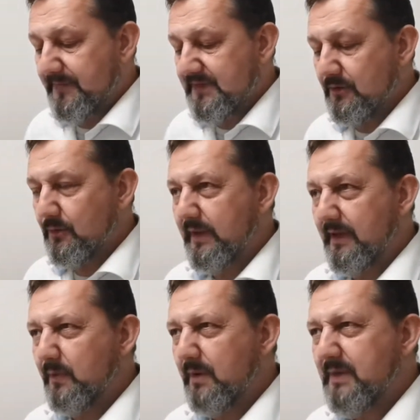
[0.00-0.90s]
So
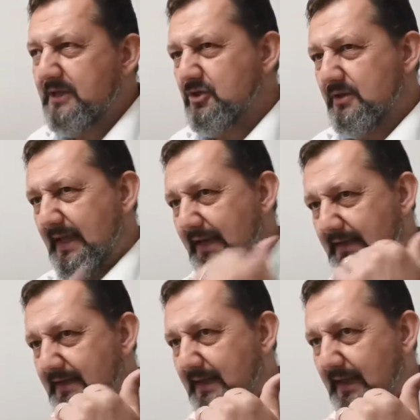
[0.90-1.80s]
we mentioned that
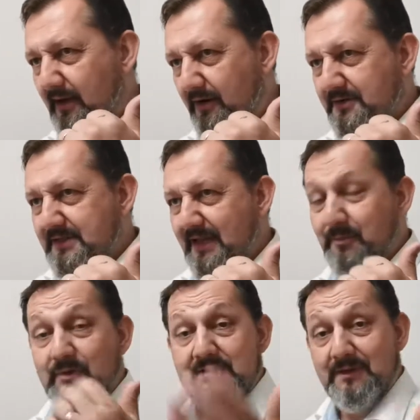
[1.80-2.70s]
eating at other
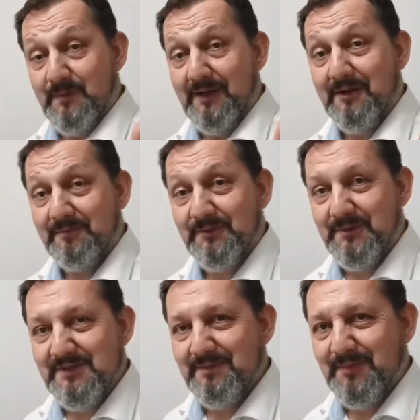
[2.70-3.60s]
tables, and welcome to
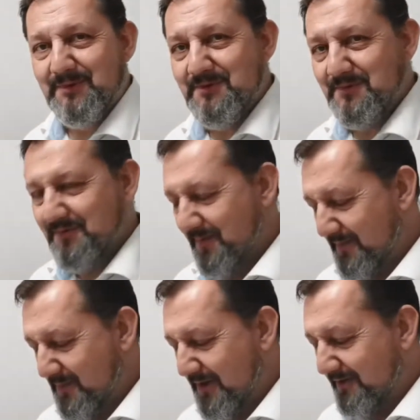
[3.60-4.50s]
the simple truth from
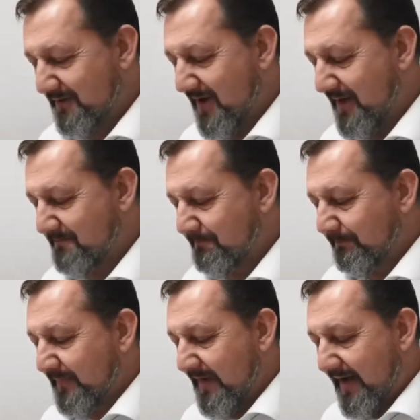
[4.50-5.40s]
the Word of God.
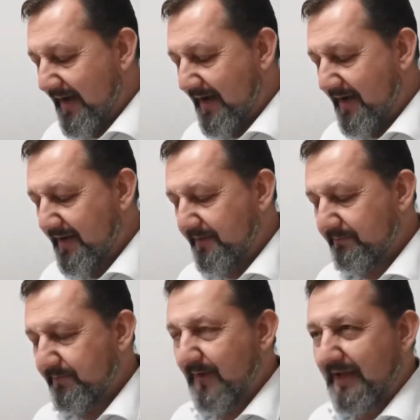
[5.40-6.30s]

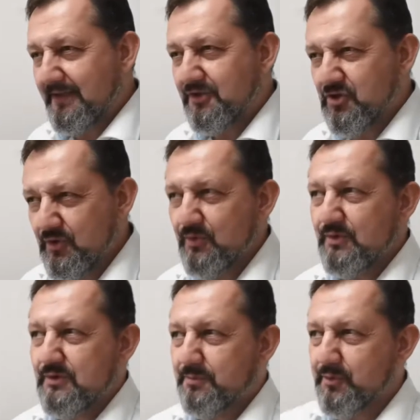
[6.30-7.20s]
I can
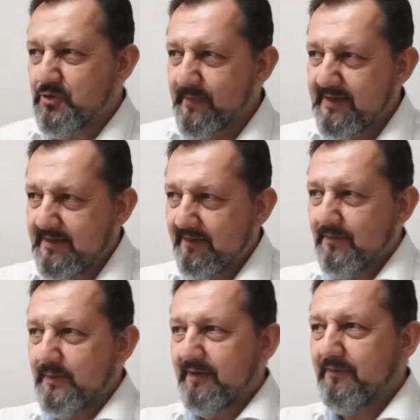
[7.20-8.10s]
choose to push myself
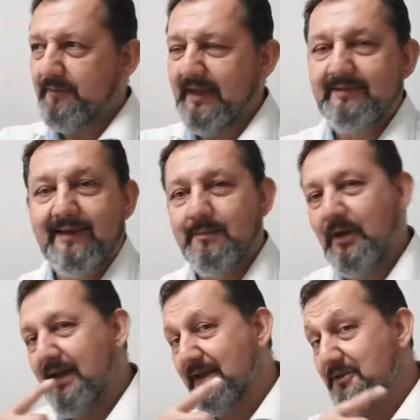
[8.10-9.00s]
away from that
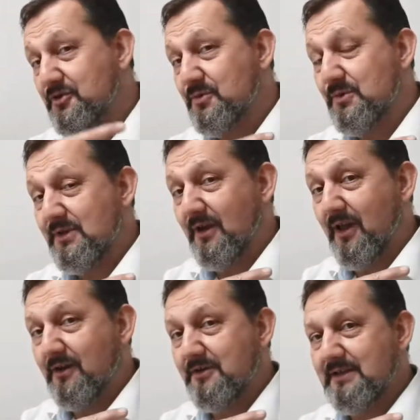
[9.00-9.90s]
table, and I can choose
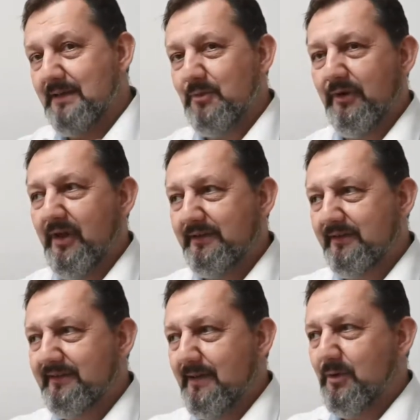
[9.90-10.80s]
another table, not
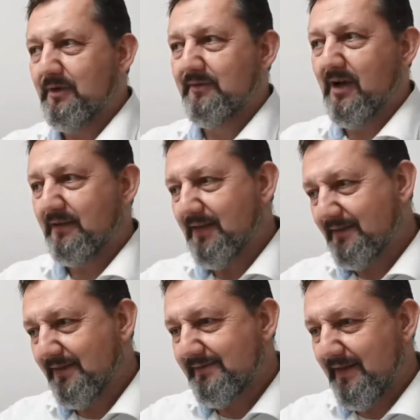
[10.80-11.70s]
the table of God,
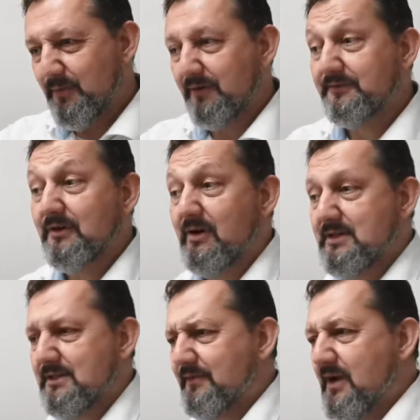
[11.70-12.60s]
not the table of the
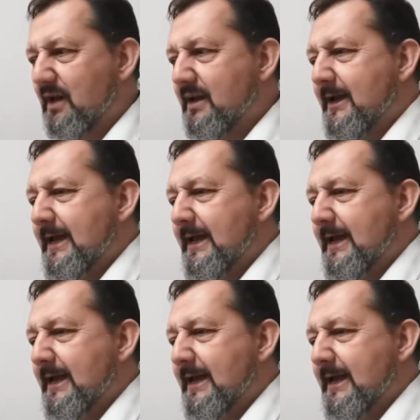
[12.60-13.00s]
grace of God.